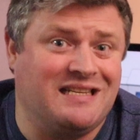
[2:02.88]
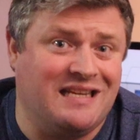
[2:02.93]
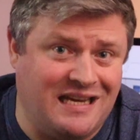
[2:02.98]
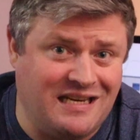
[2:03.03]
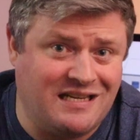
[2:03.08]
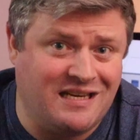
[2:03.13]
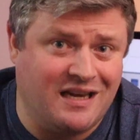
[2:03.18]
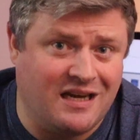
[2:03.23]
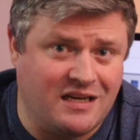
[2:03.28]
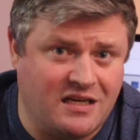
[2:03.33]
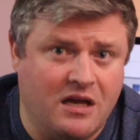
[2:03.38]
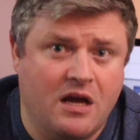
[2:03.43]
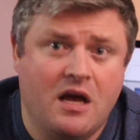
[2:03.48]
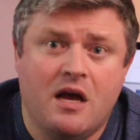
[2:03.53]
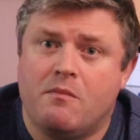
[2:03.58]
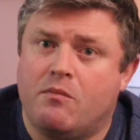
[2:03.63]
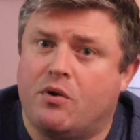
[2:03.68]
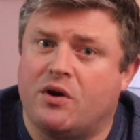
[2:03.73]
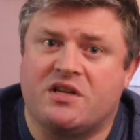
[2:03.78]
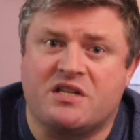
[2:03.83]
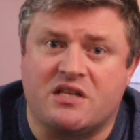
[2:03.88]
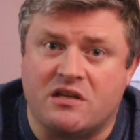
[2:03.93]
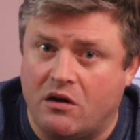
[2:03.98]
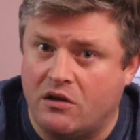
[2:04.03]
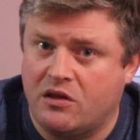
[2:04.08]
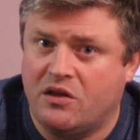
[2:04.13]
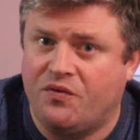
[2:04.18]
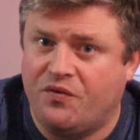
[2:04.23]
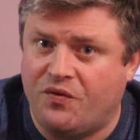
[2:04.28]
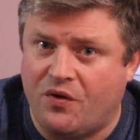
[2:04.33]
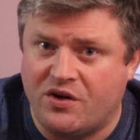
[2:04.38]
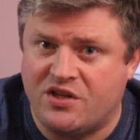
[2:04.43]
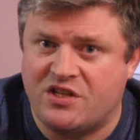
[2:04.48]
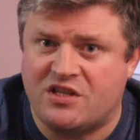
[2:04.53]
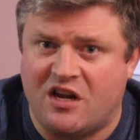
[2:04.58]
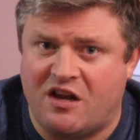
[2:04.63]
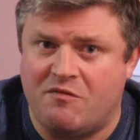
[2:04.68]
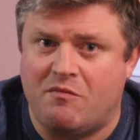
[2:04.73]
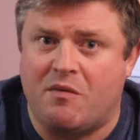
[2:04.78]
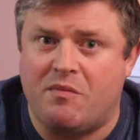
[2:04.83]
eating it, but it's not the first
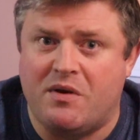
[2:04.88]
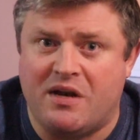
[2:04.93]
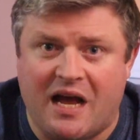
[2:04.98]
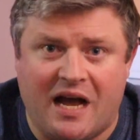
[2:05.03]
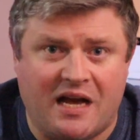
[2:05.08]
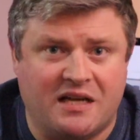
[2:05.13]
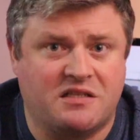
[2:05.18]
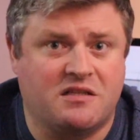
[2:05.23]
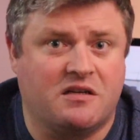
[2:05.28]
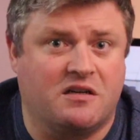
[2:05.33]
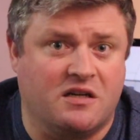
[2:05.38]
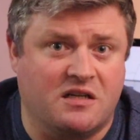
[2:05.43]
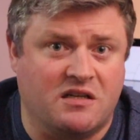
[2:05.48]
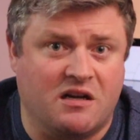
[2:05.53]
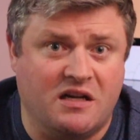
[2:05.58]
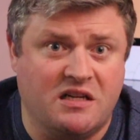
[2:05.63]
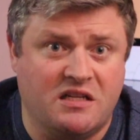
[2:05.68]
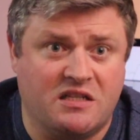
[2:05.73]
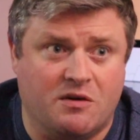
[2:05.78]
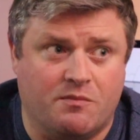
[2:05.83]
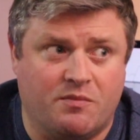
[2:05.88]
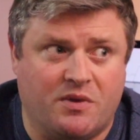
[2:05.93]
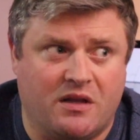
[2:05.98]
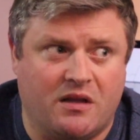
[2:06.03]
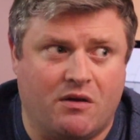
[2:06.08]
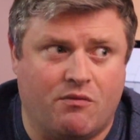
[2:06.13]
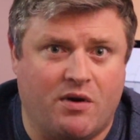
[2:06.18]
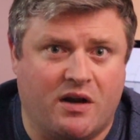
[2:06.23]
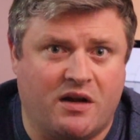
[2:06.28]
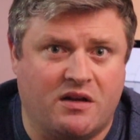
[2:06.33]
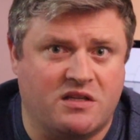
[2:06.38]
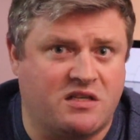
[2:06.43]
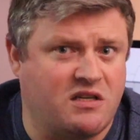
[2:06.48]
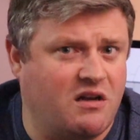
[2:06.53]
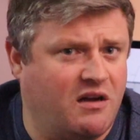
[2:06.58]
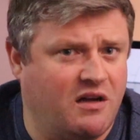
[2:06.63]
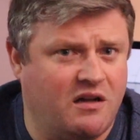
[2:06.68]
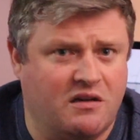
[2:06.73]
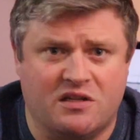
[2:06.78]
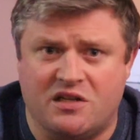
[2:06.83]
time I've been asked to design something that
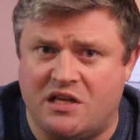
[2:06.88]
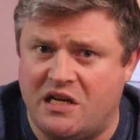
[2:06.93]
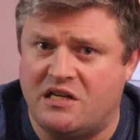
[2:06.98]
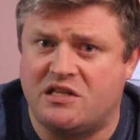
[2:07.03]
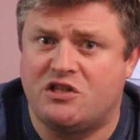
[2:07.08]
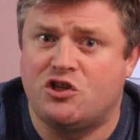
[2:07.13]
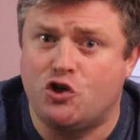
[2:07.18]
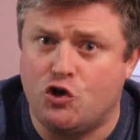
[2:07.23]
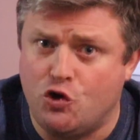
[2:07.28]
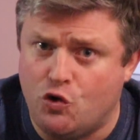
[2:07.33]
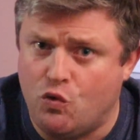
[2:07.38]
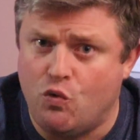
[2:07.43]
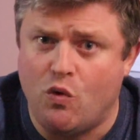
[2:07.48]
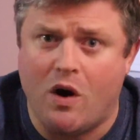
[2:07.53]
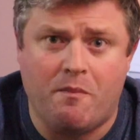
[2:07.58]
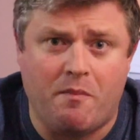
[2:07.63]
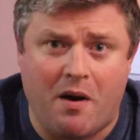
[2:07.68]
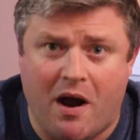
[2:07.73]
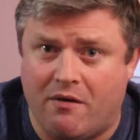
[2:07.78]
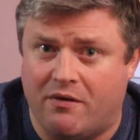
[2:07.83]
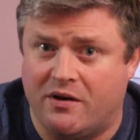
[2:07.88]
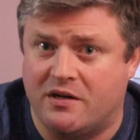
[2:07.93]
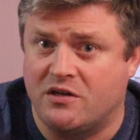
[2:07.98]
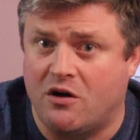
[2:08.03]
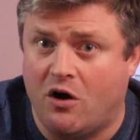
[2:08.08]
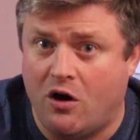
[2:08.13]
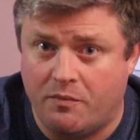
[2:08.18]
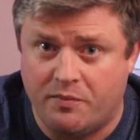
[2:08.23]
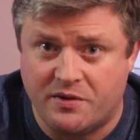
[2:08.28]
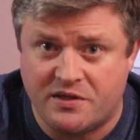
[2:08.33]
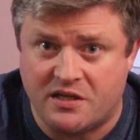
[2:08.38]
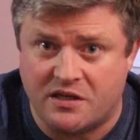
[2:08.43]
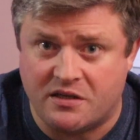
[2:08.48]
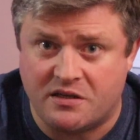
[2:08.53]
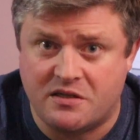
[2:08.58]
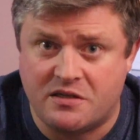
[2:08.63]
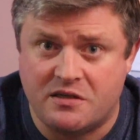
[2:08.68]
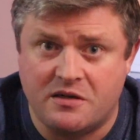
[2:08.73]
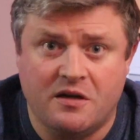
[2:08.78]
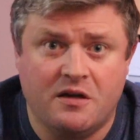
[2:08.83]
reconciles these two apparent
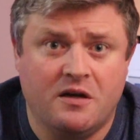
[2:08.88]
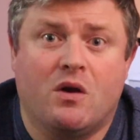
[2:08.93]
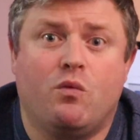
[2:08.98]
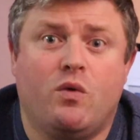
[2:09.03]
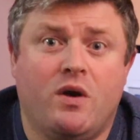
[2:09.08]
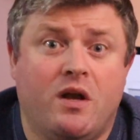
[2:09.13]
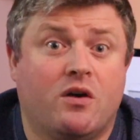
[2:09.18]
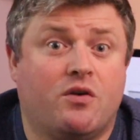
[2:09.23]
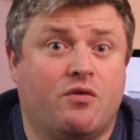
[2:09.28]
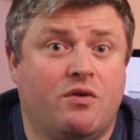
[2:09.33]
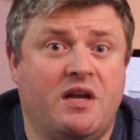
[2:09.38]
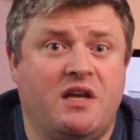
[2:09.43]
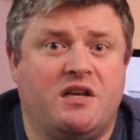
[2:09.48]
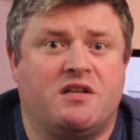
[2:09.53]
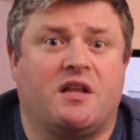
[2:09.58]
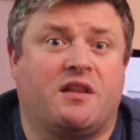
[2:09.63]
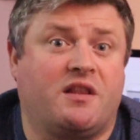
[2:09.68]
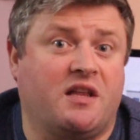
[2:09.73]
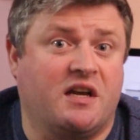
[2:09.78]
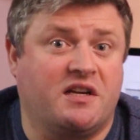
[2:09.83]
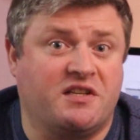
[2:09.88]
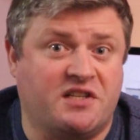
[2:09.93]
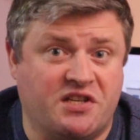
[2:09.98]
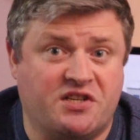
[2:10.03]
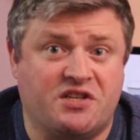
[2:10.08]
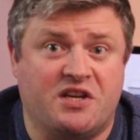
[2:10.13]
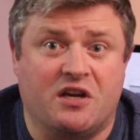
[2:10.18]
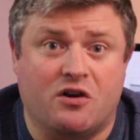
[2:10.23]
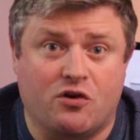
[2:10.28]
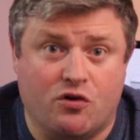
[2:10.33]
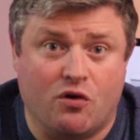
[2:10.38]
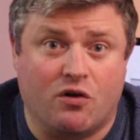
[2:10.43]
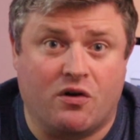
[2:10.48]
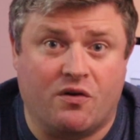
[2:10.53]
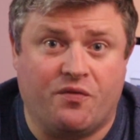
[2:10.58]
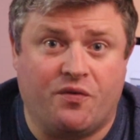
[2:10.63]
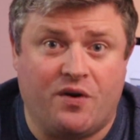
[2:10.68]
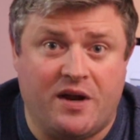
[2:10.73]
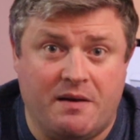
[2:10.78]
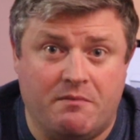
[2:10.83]
opposites. We agreed that the existing crook
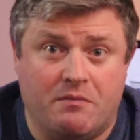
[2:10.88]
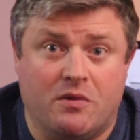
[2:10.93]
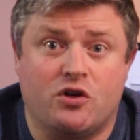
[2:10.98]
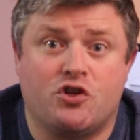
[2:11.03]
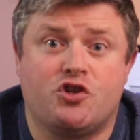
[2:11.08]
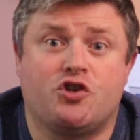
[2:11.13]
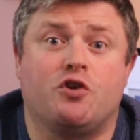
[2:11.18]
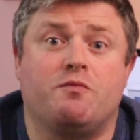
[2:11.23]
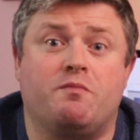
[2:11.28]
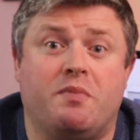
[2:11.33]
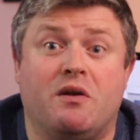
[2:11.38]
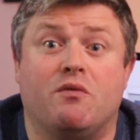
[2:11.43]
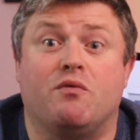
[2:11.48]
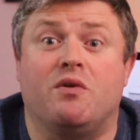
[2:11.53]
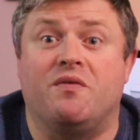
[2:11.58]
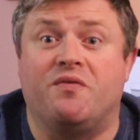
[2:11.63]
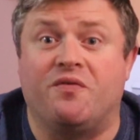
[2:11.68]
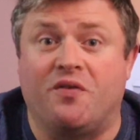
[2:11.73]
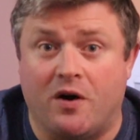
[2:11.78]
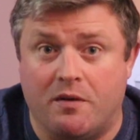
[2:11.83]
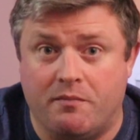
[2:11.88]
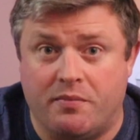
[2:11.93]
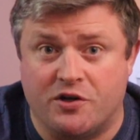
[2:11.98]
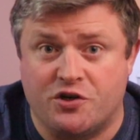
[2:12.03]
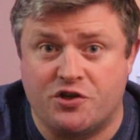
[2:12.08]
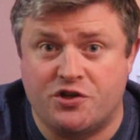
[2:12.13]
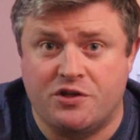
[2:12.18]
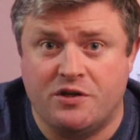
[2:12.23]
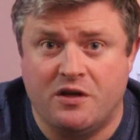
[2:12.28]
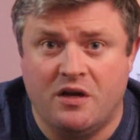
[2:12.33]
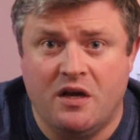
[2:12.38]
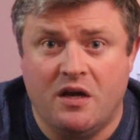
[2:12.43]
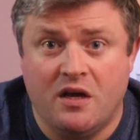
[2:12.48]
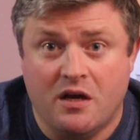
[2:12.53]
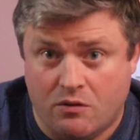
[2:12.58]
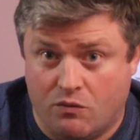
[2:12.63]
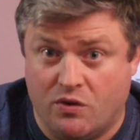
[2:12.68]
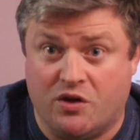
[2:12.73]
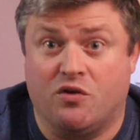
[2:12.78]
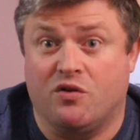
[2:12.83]
frame should be refurbished.
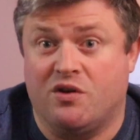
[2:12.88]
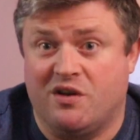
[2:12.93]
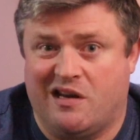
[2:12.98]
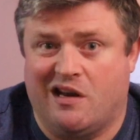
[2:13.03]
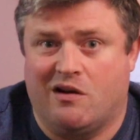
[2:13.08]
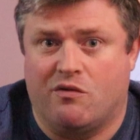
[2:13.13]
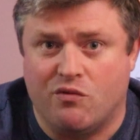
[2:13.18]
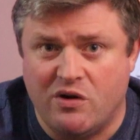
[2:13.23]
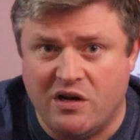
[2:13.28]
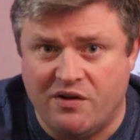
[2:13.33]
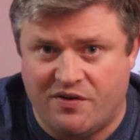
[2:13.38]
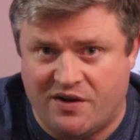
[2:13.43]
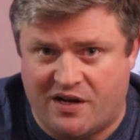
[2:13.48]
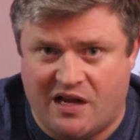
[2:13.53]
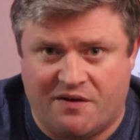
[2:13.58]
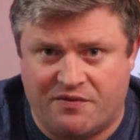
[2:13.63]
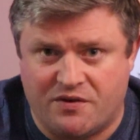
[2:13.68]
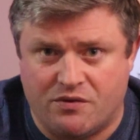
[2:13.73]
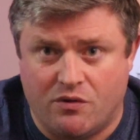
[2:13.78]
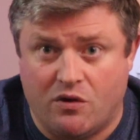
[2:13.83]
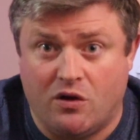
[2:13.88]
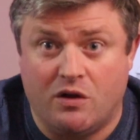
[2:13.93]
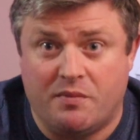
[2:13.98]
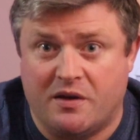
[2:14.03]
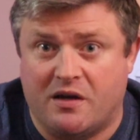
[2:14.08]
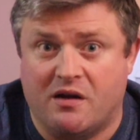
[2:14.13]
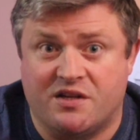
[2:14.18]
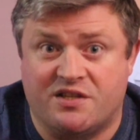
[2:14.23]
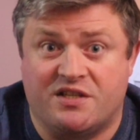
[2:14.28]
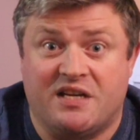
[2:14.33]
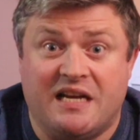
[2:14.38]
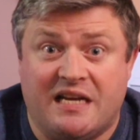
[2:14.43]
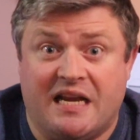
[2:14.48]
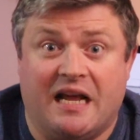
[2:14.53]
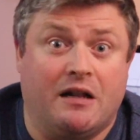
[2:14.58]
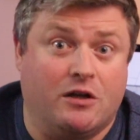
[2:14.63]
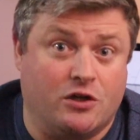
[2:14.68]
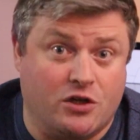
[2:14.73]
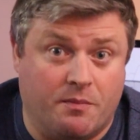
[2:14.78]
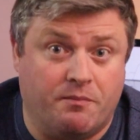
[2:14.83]
We couldn't get rid of it after all because it
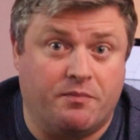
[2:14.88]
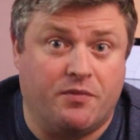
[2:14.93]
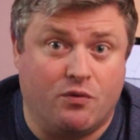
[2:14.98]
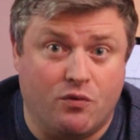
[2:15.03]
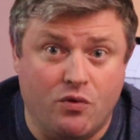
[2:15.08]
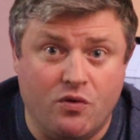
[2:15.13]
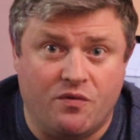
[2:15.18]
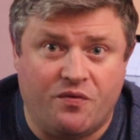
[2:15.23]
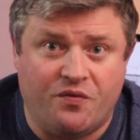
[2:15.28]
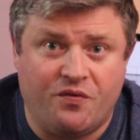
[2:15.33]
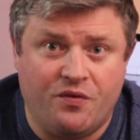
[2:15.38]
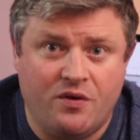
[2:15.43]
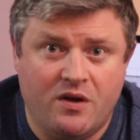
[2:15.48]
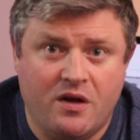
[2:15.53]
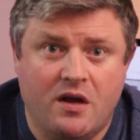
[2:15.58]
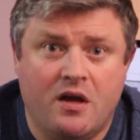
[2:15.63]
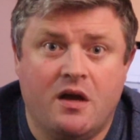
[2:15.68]
held up the roof.